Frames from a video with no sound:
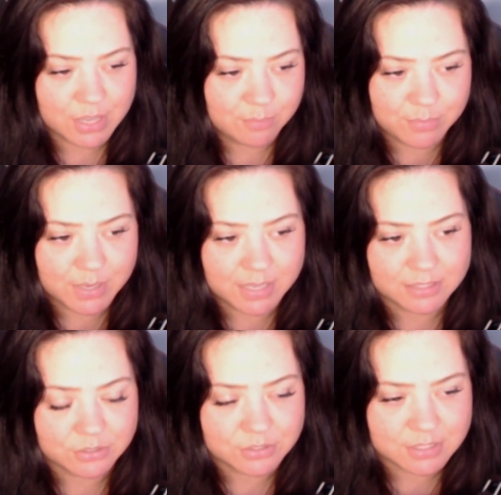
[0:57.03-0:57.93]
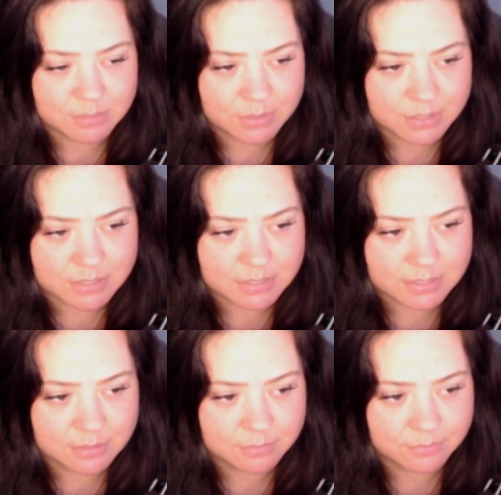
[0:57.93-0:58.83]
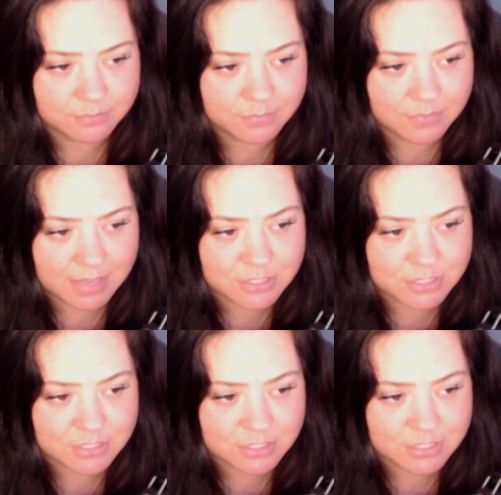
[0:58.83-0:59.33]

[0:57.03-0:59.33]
I barely used it because I